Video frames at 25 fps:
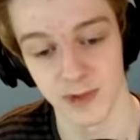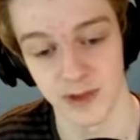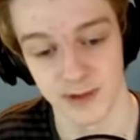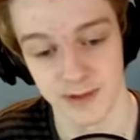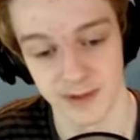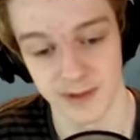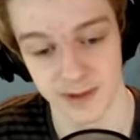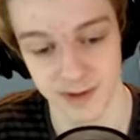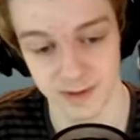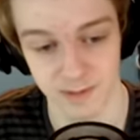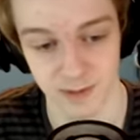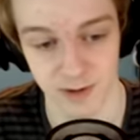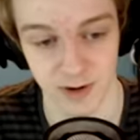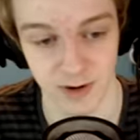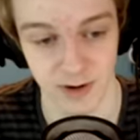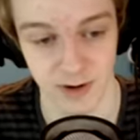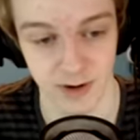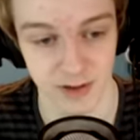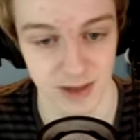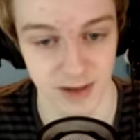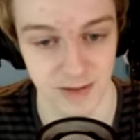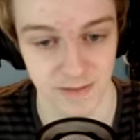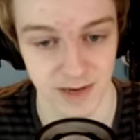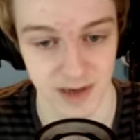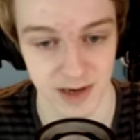This is where
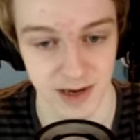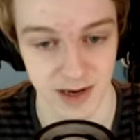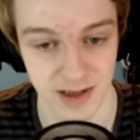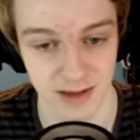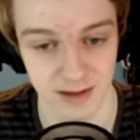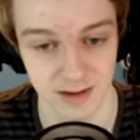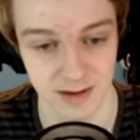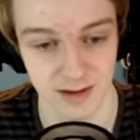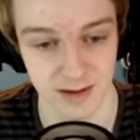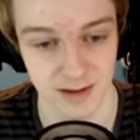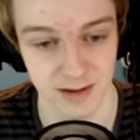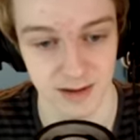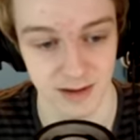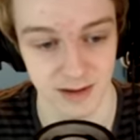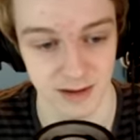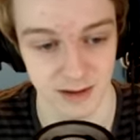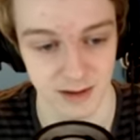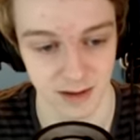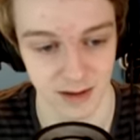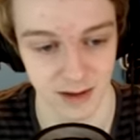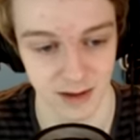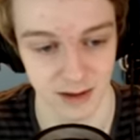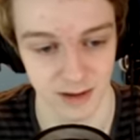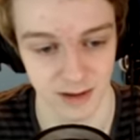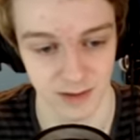the event is.
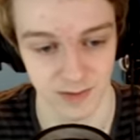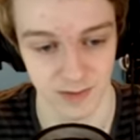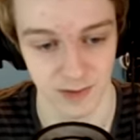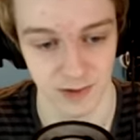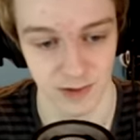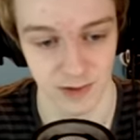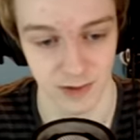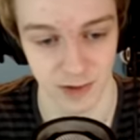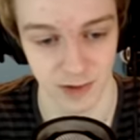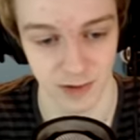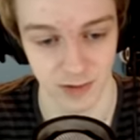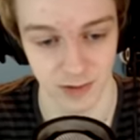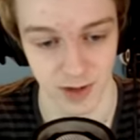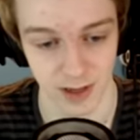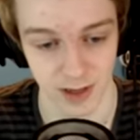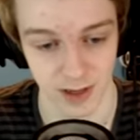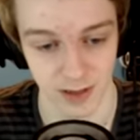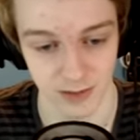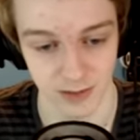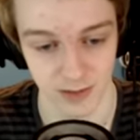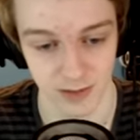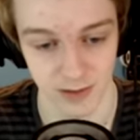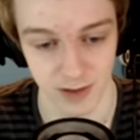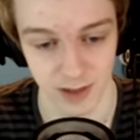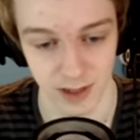Uh, this is where I'll
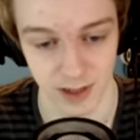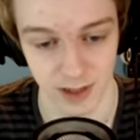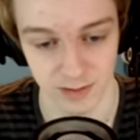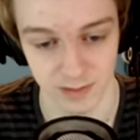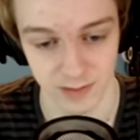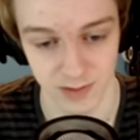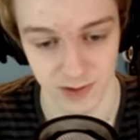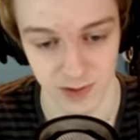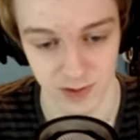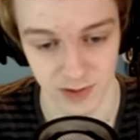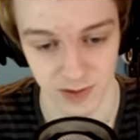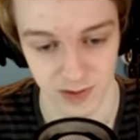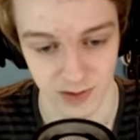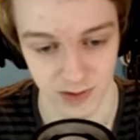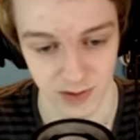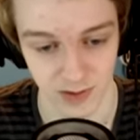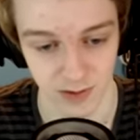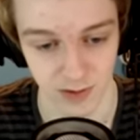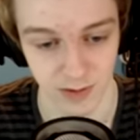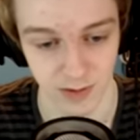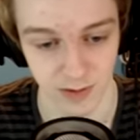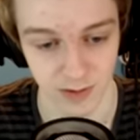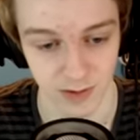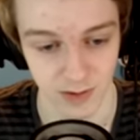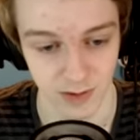showcase all the items.
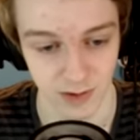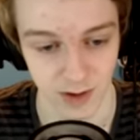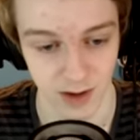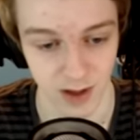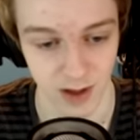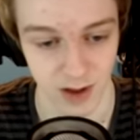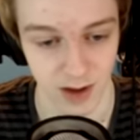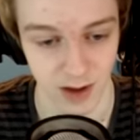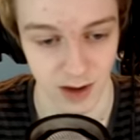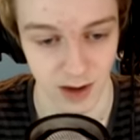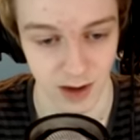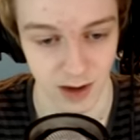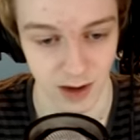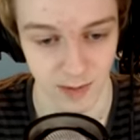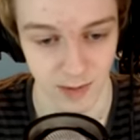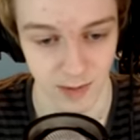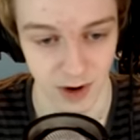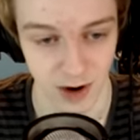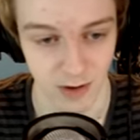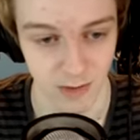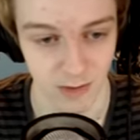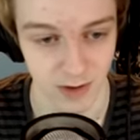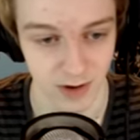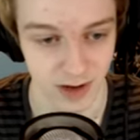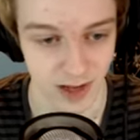So I'm
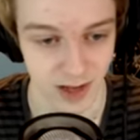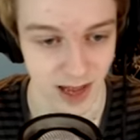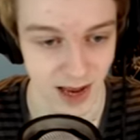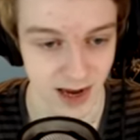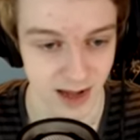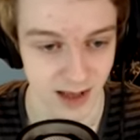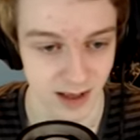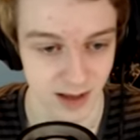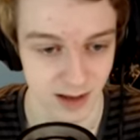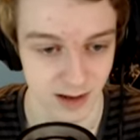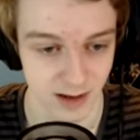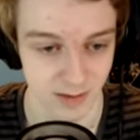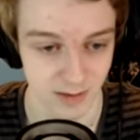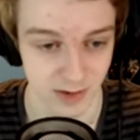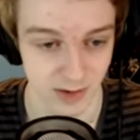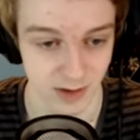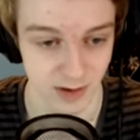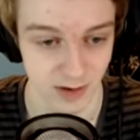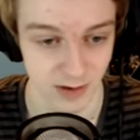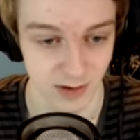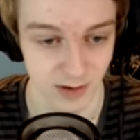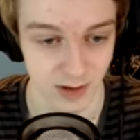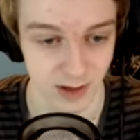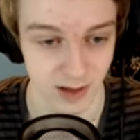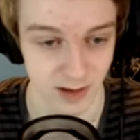not wearing any items
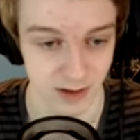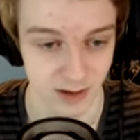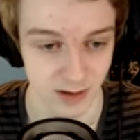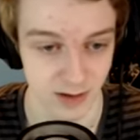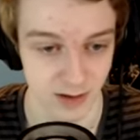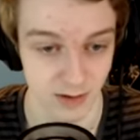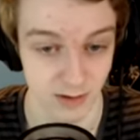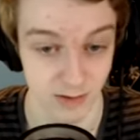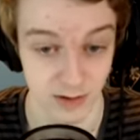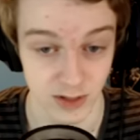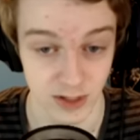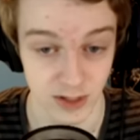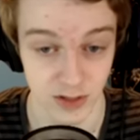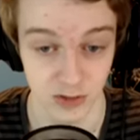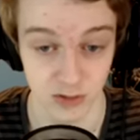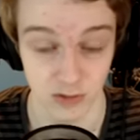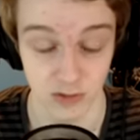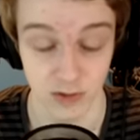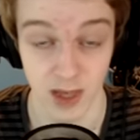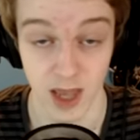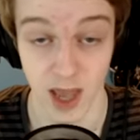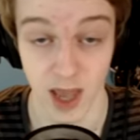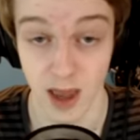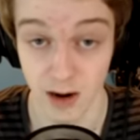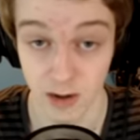currently. So to
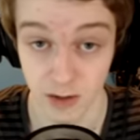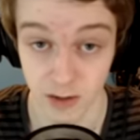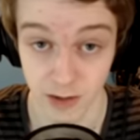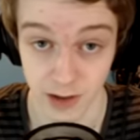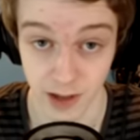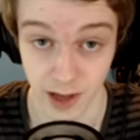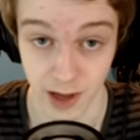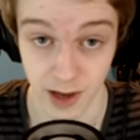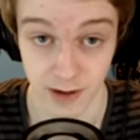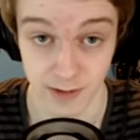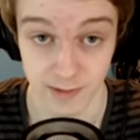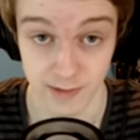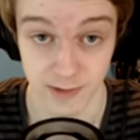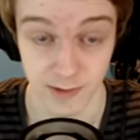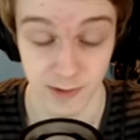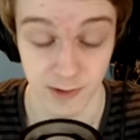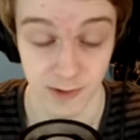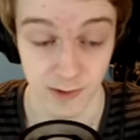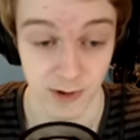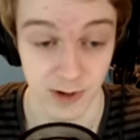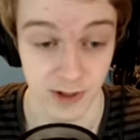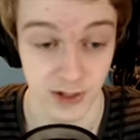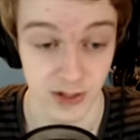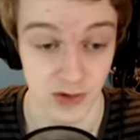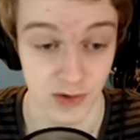get all the items, what
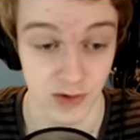you want to